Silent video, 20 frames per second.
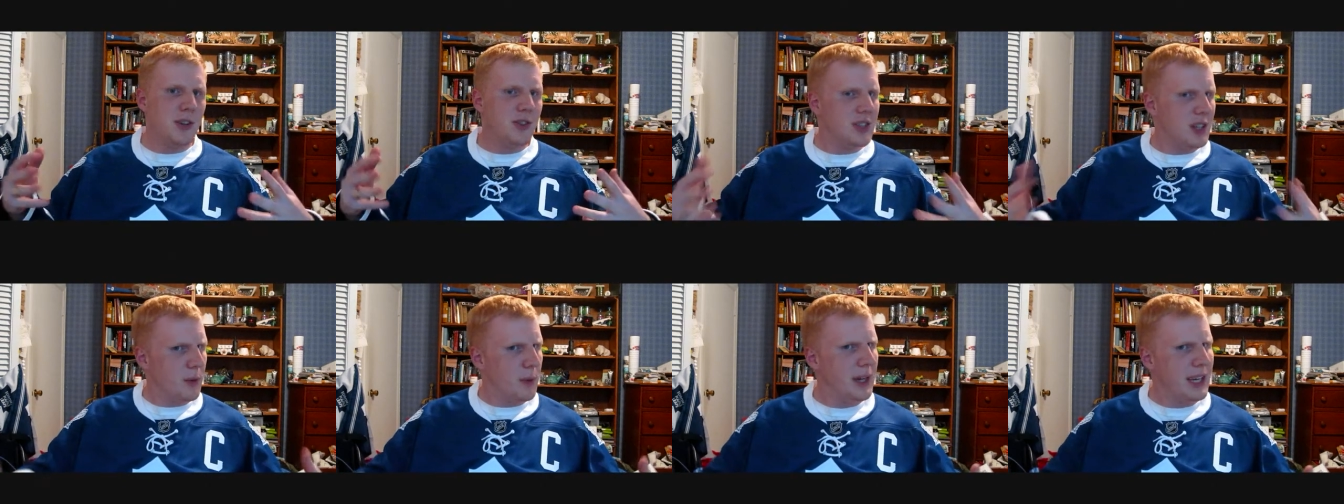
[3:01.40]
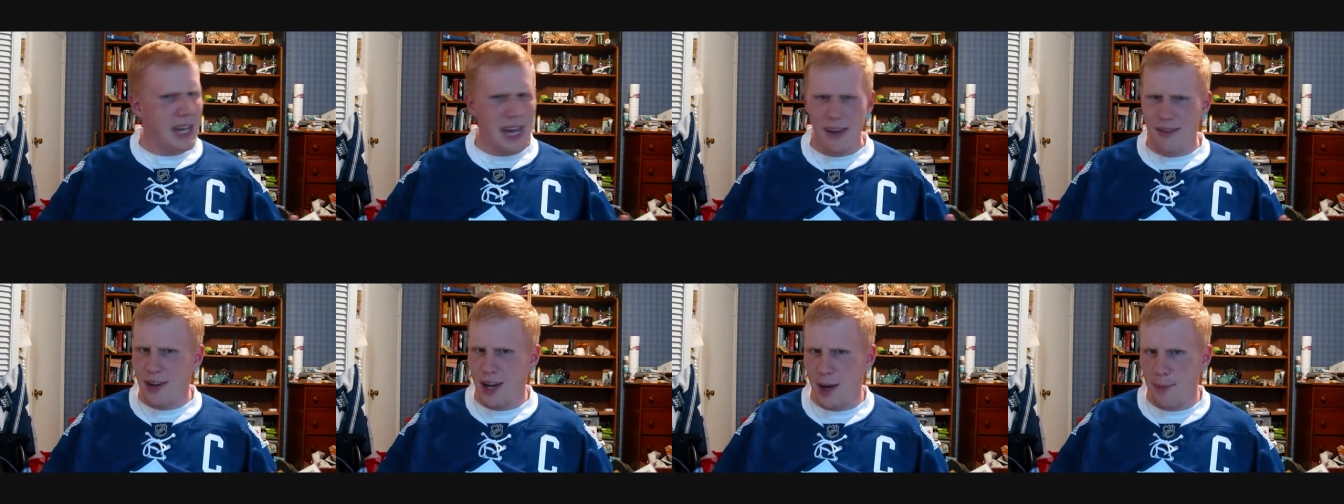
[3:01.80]
that we
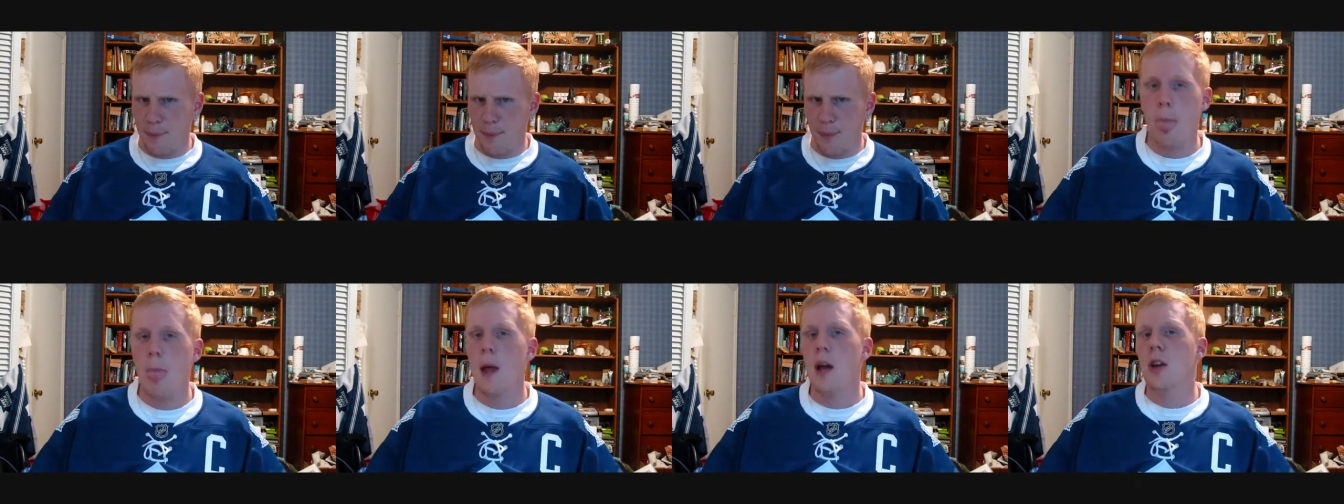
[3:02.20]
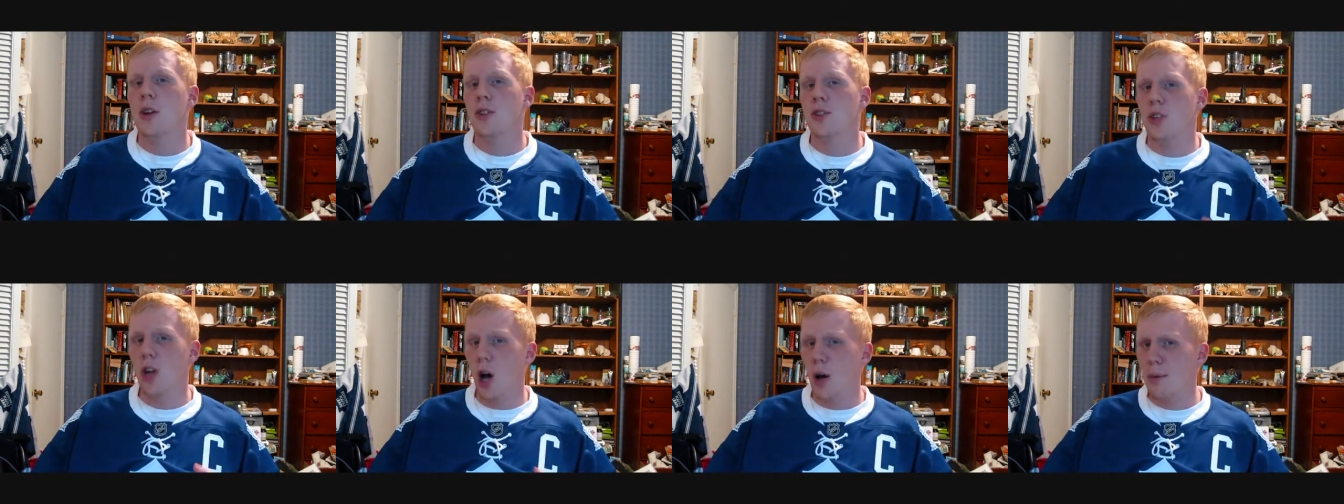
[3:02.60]
gave up.
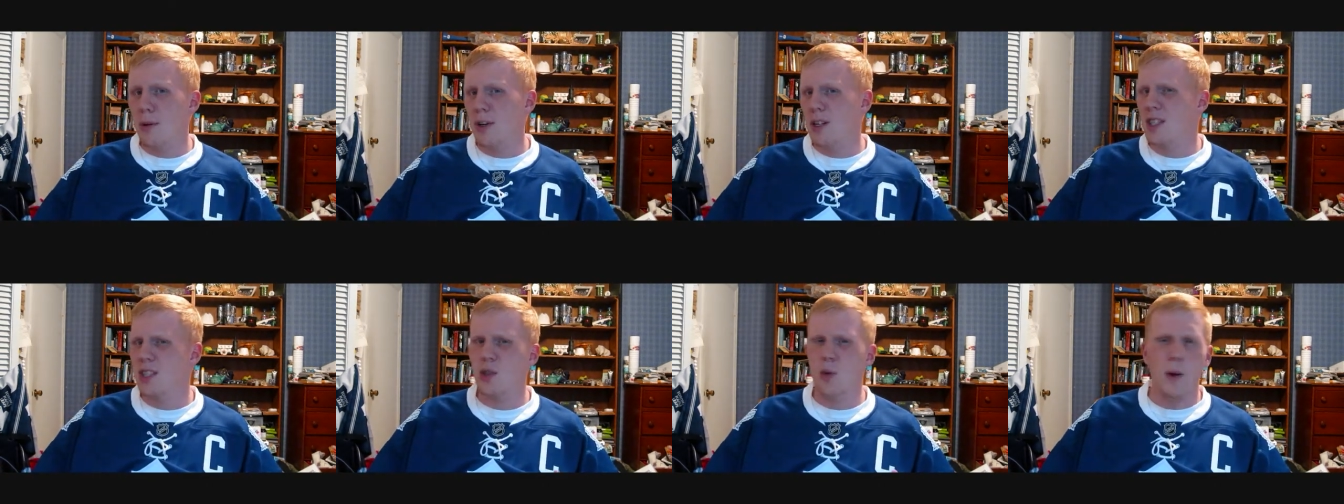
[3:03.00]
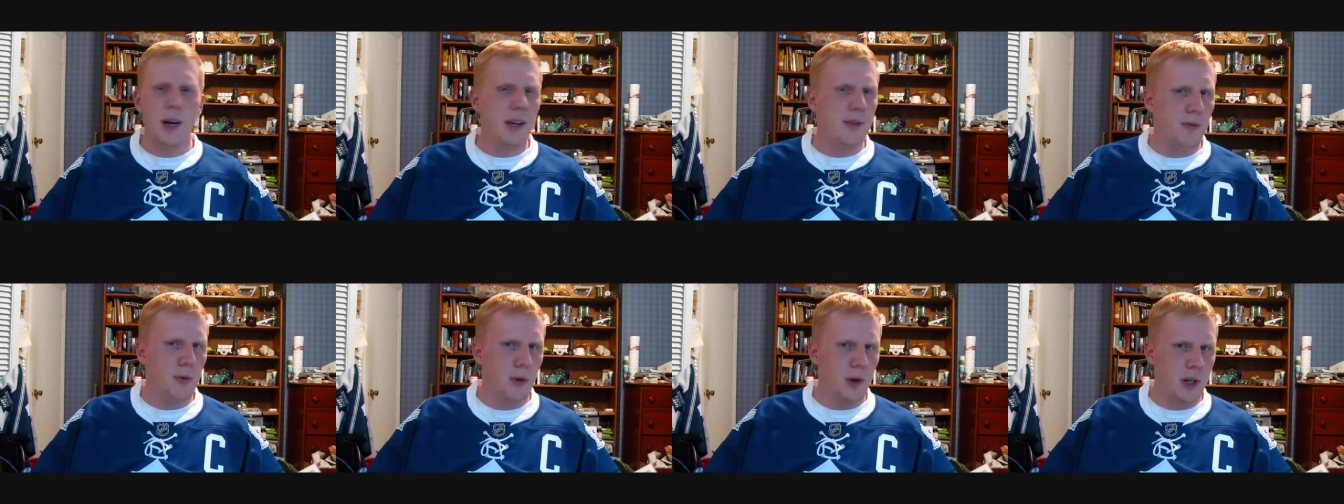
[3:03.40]
Stalberg is
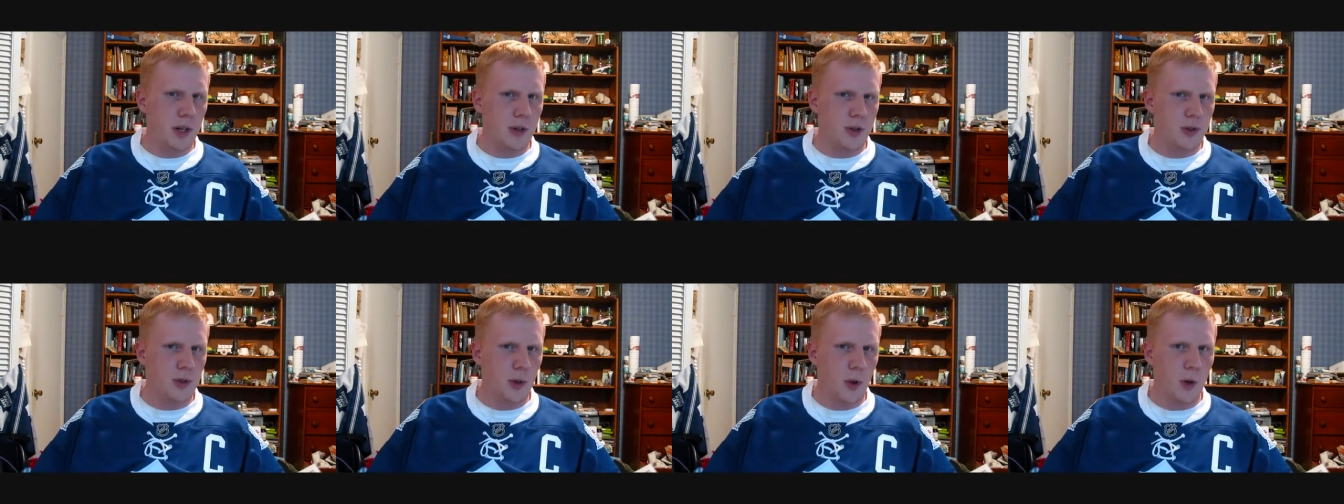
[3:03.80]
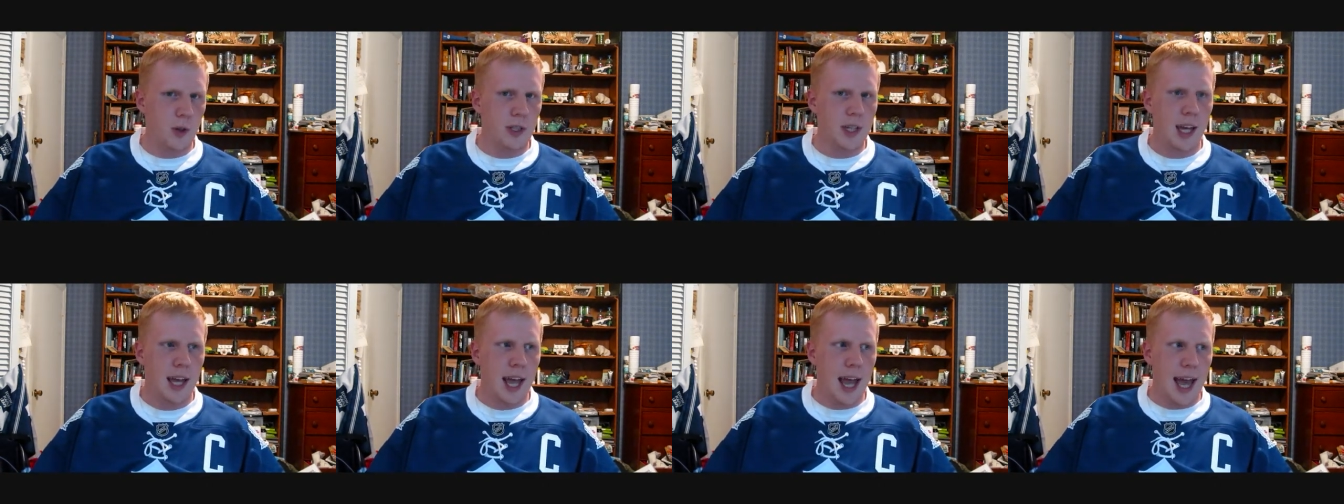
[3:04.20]
24 years old,
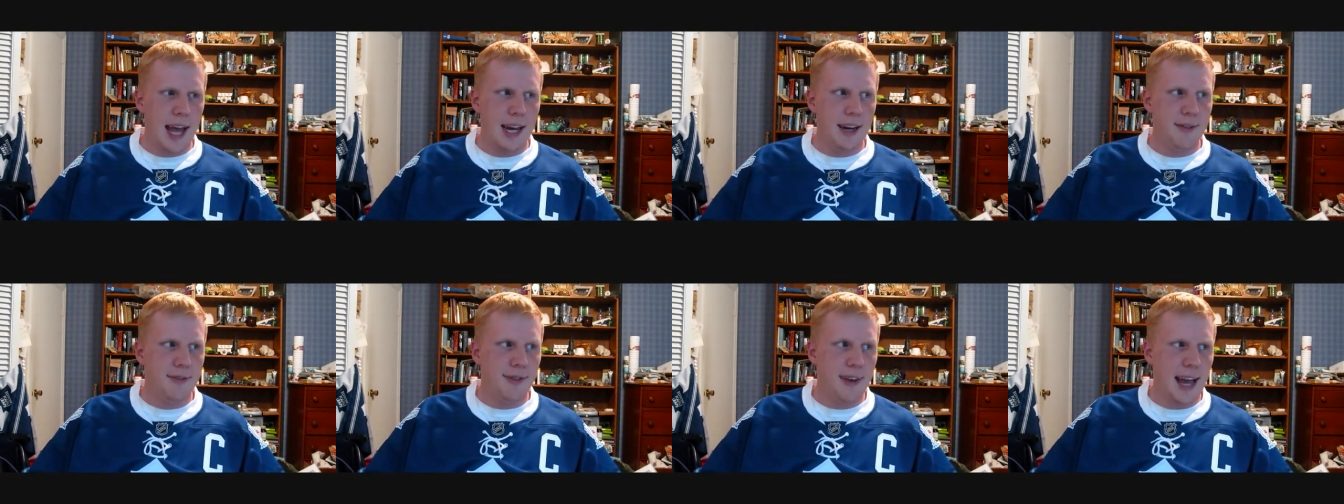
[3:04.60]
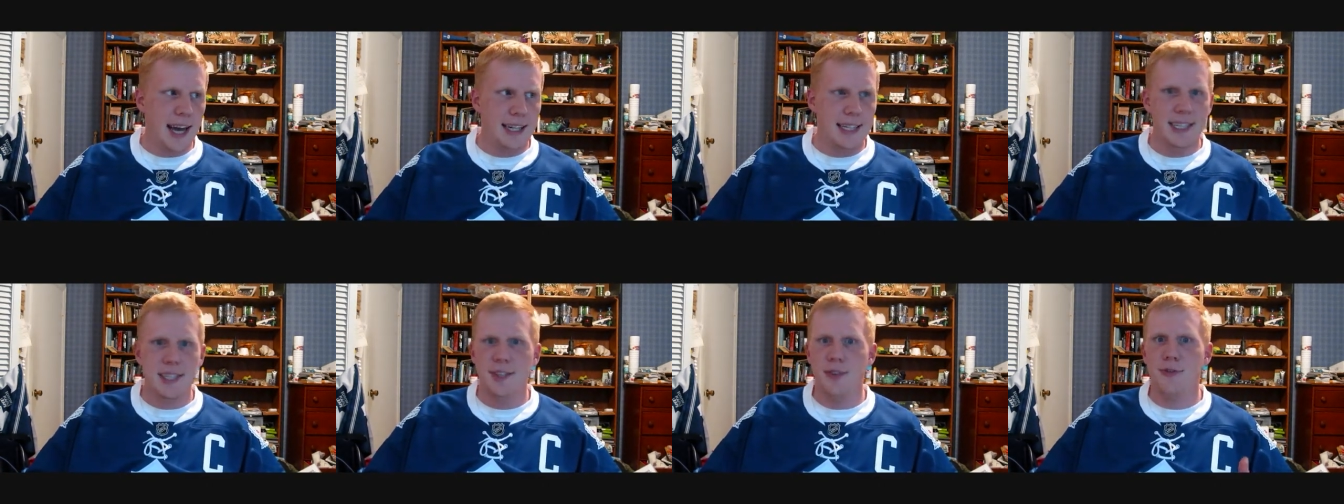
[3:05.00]
and in fact,
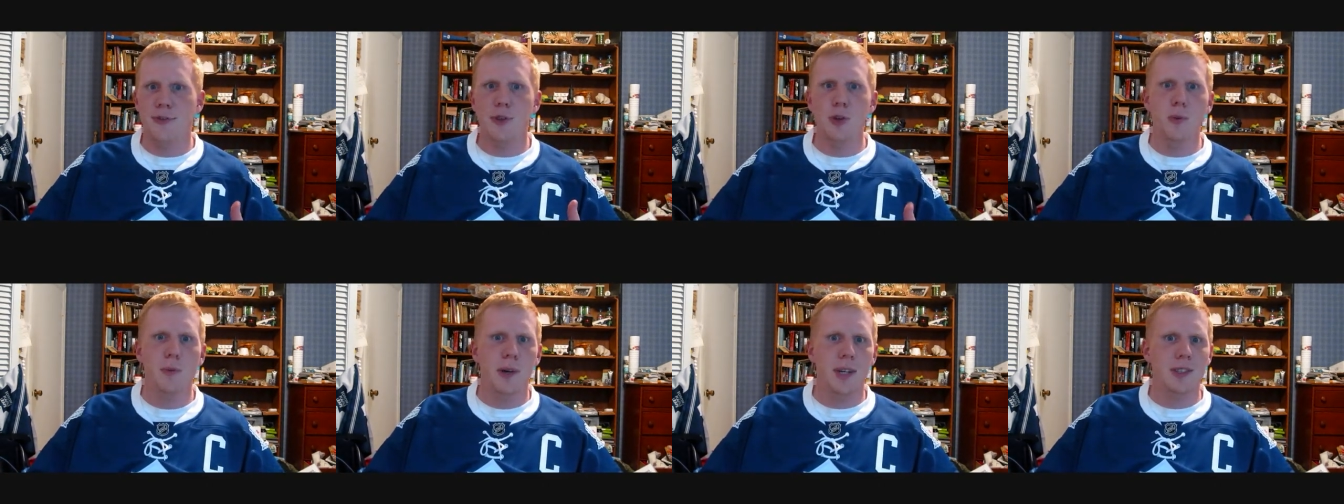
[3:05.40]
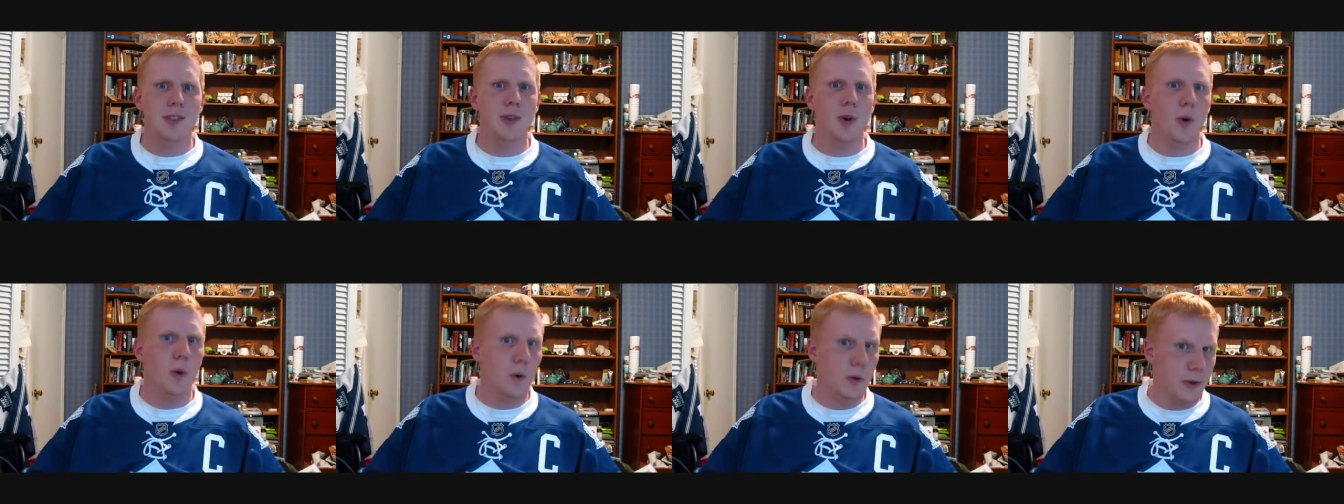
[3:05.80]
he's a few months
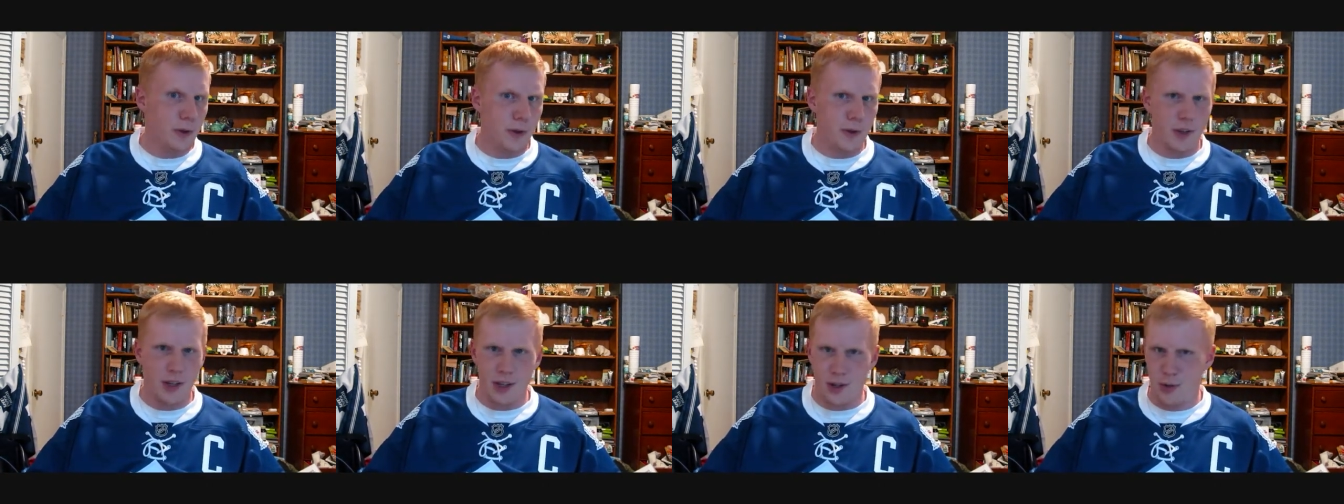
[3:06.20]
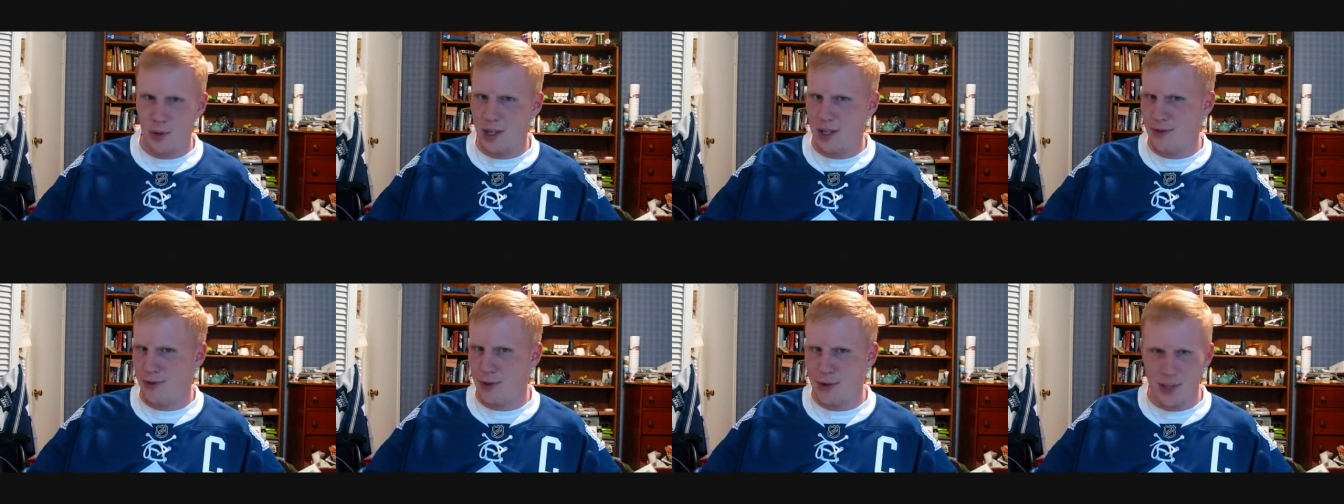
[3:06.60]
older than Kris
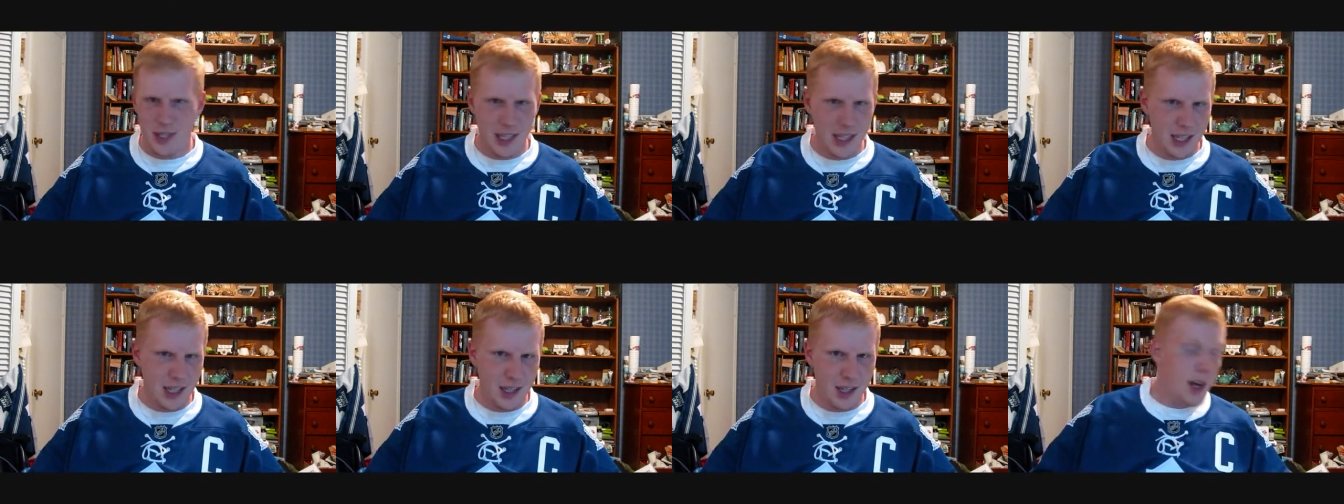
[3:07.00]
Versteeg.